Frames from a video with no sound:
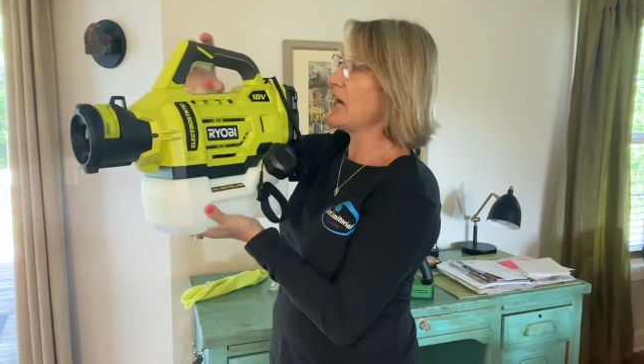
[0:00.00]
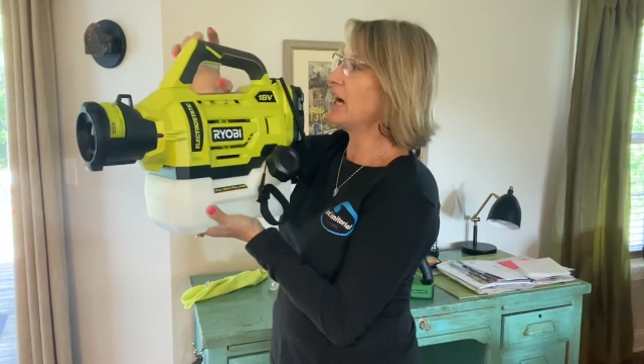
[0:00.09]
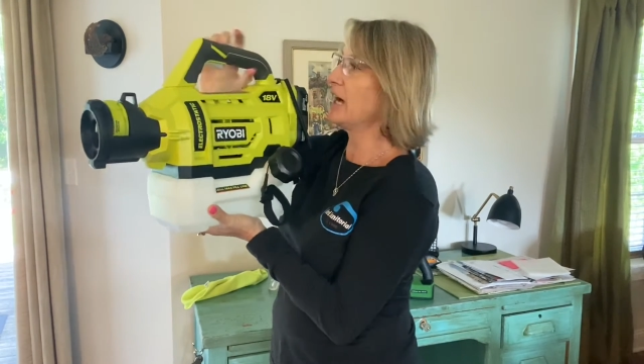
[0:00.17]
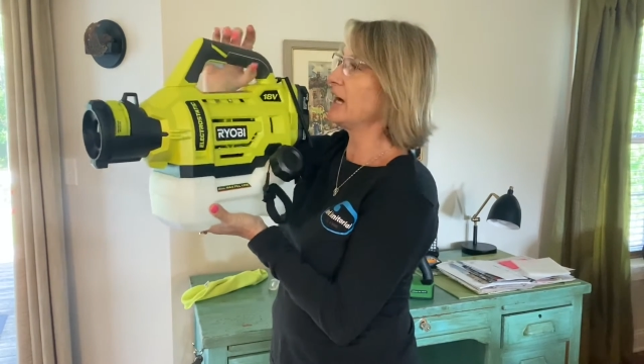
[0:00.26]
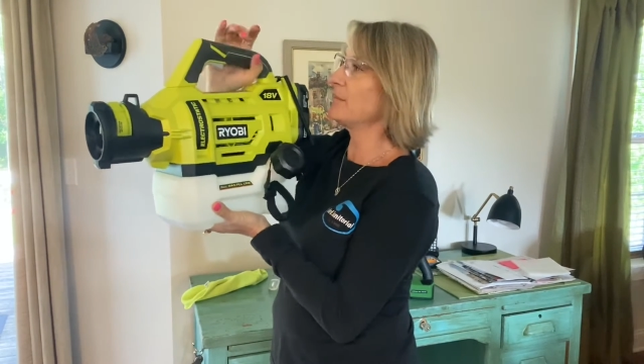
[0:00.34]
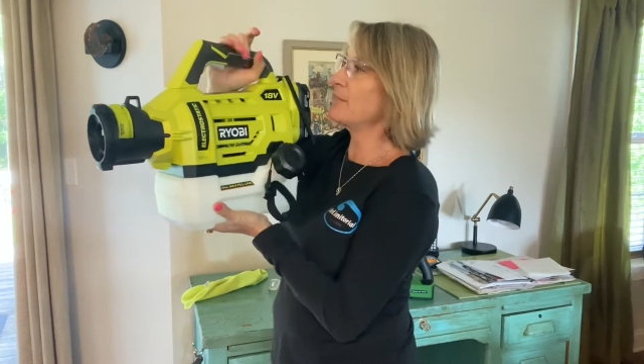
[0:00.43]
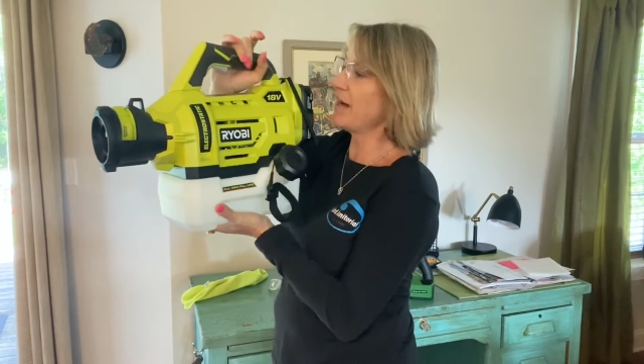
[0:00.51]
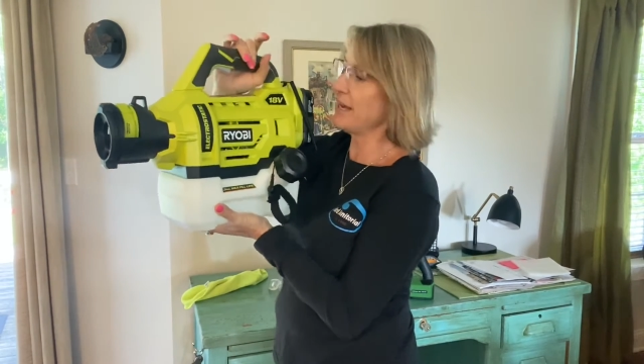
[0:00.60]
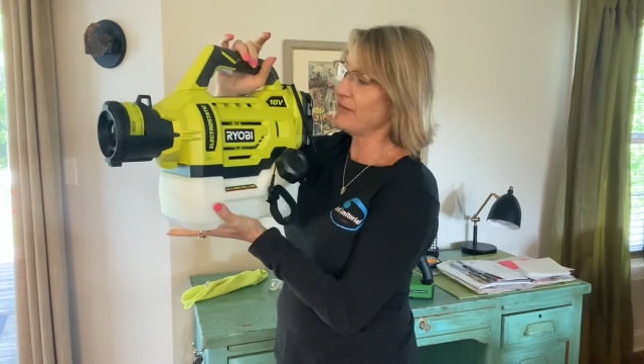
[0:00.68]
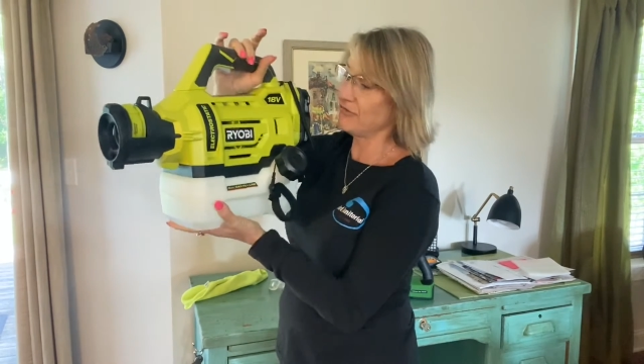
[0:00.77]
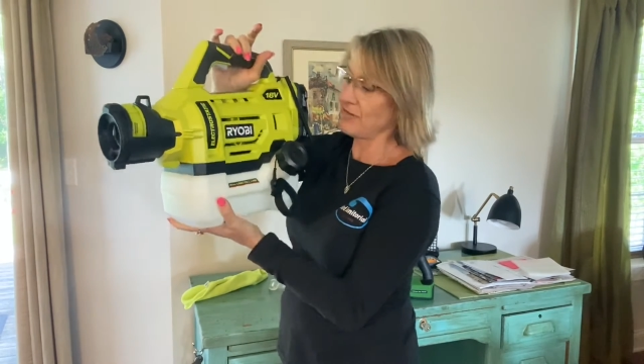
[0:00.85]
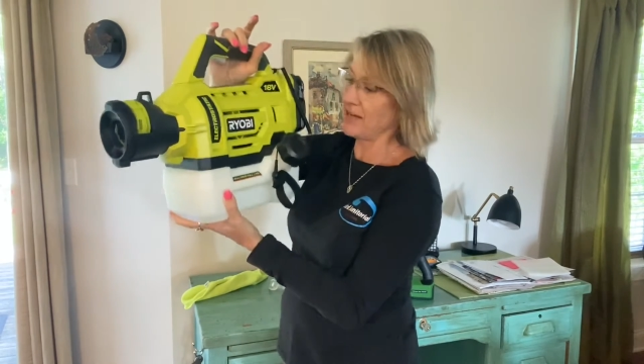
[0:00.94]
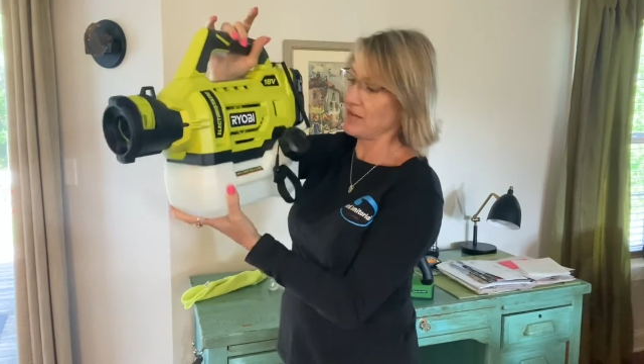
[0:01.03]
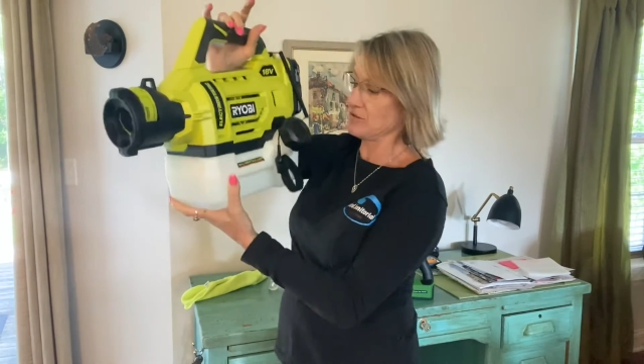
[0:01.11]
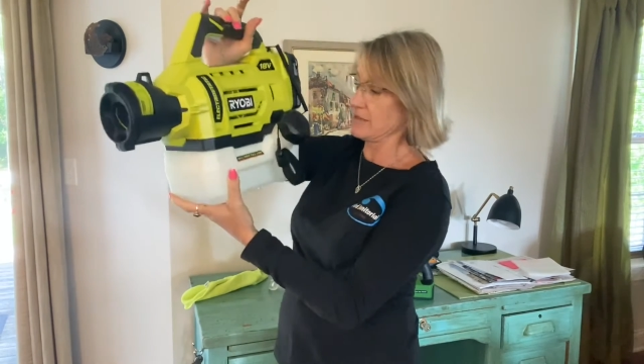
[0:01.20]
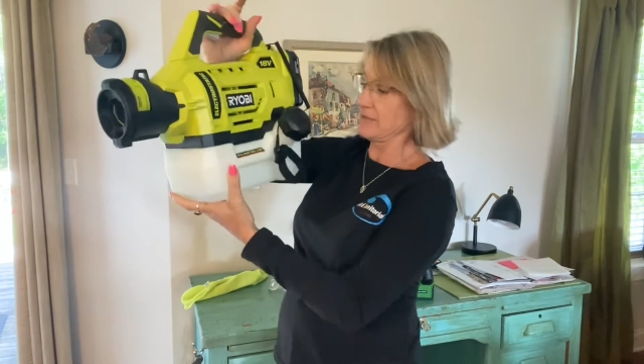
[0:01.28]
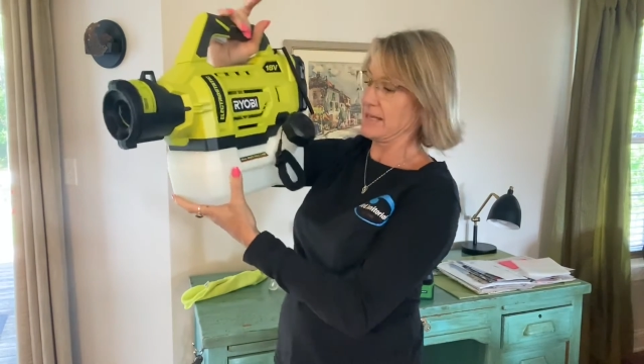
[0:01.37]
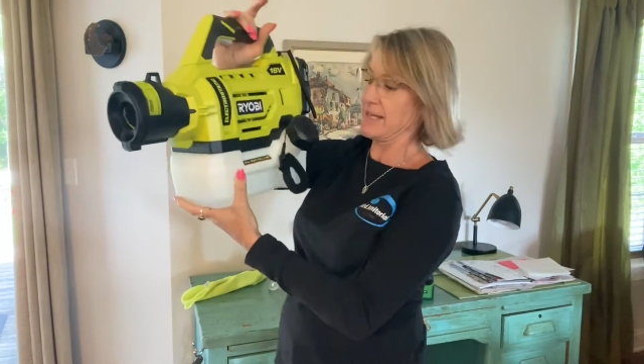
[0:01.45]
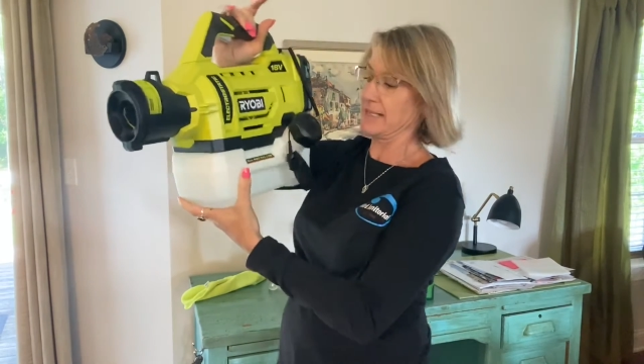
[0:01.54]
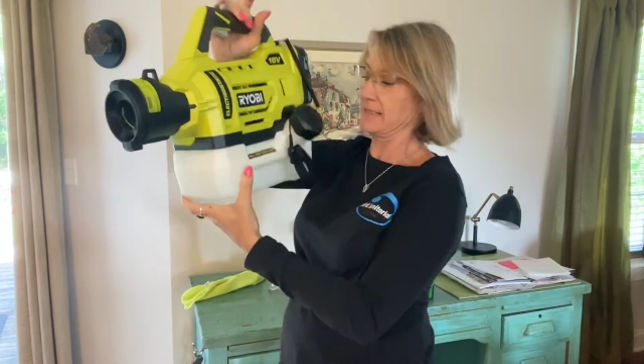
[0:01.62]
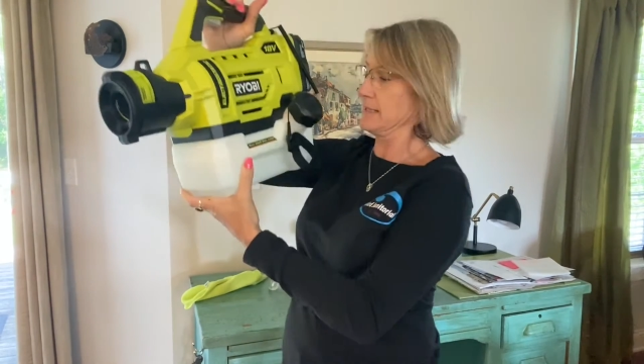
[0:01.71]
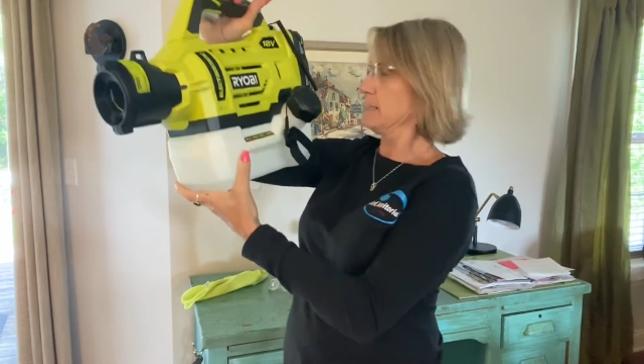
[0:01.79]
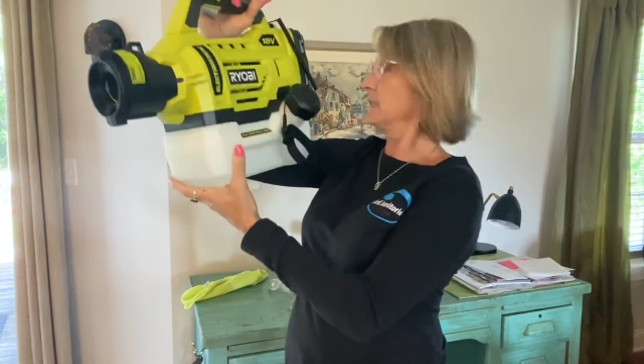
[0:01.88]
I have found that,